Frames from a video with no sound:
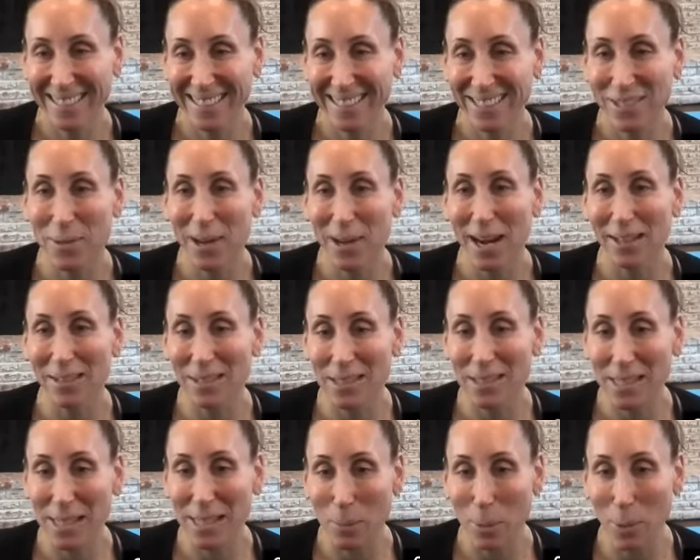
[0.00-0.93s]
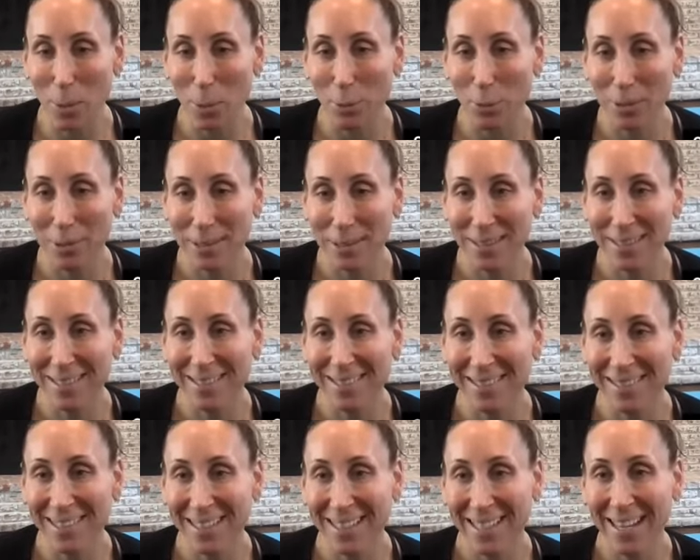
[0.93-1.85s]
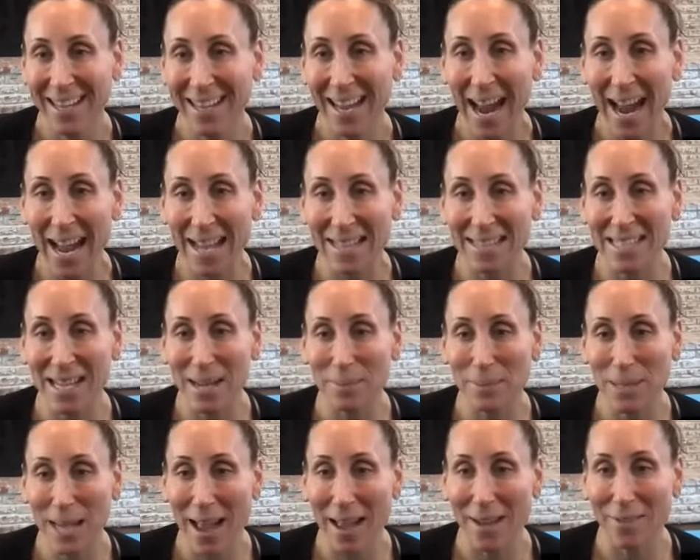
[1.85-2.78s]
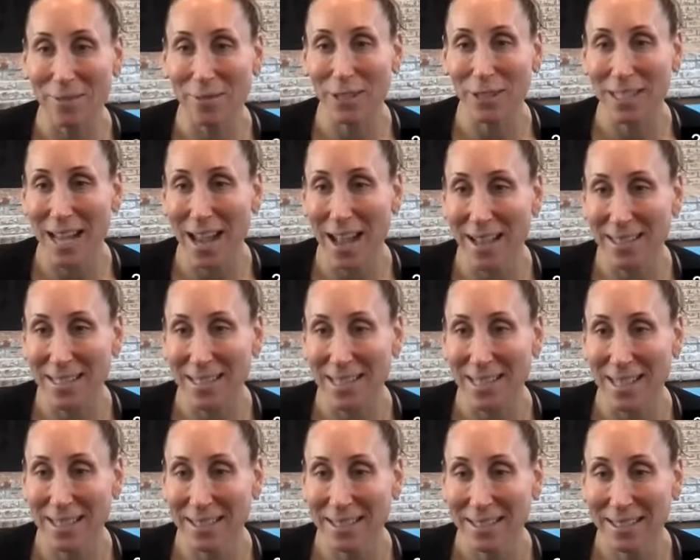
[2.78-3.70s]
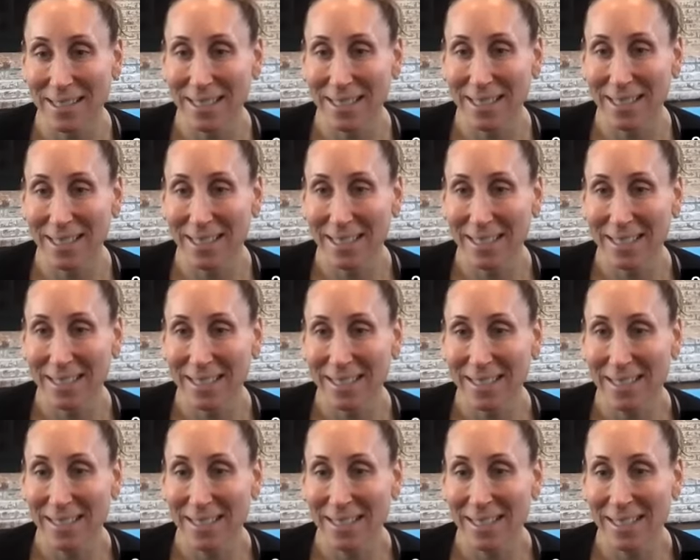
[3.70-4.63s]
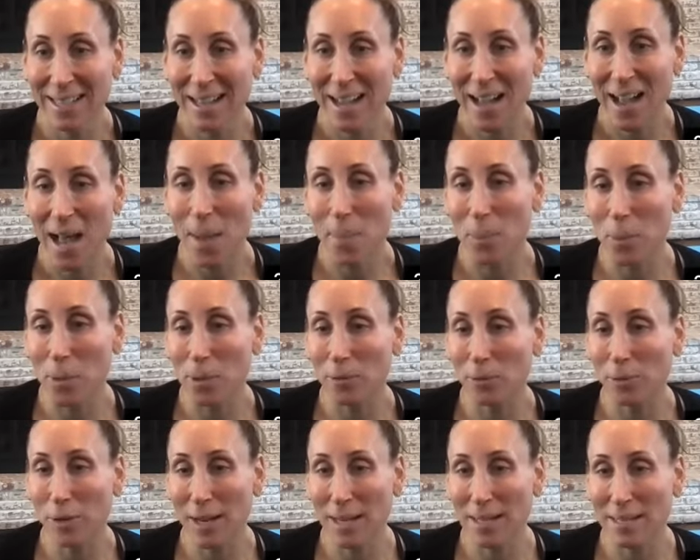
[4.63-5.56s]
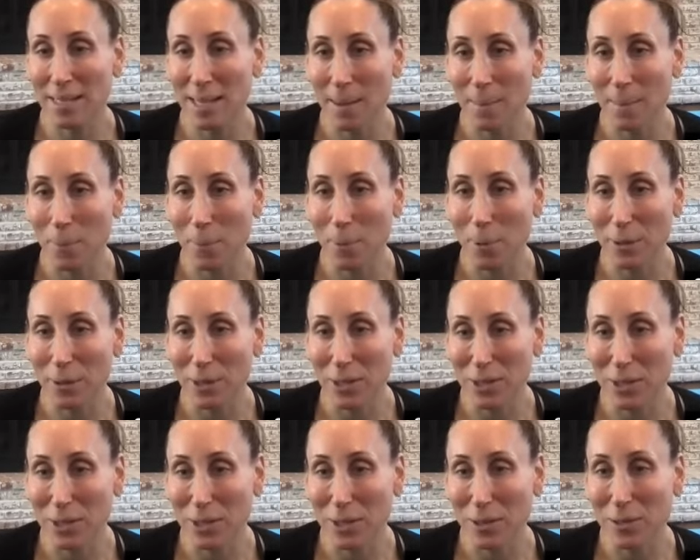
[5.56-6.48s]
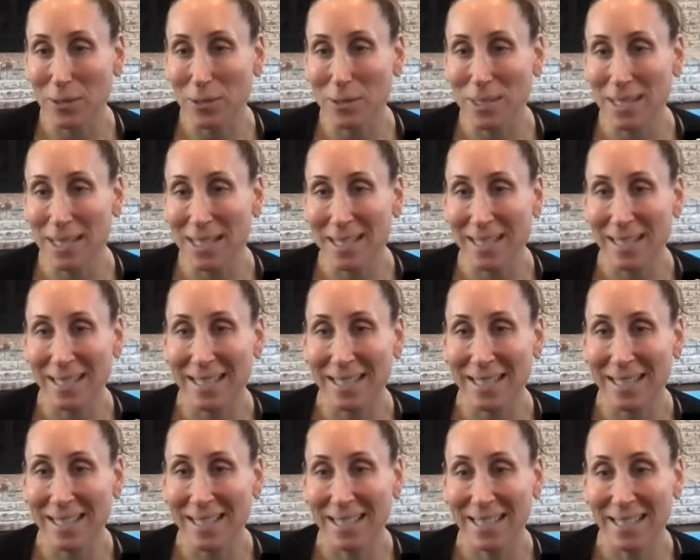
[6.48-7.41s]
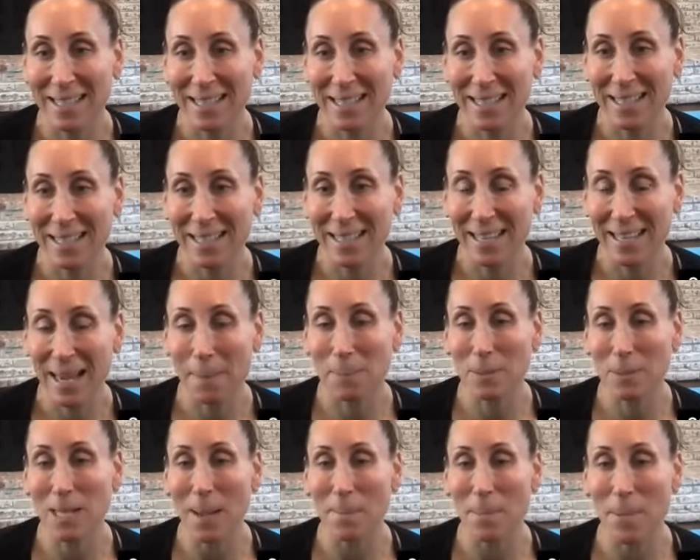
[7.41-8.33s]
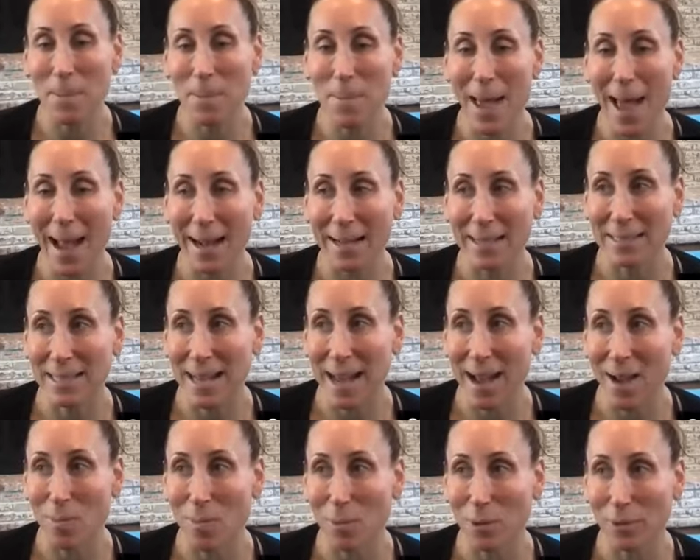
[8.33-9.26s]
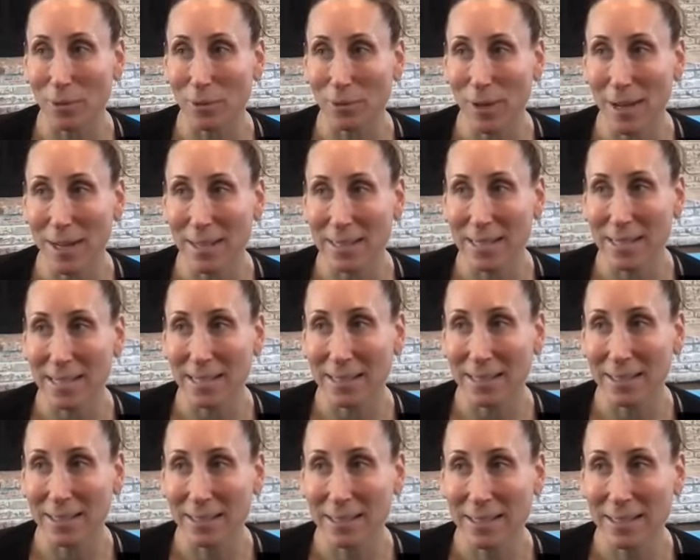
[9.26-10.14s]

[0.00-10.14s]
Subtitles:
You went on sleep mode. Hands come down, vinyasa. Upward facing, point the toes. Hips up and back, downward facing.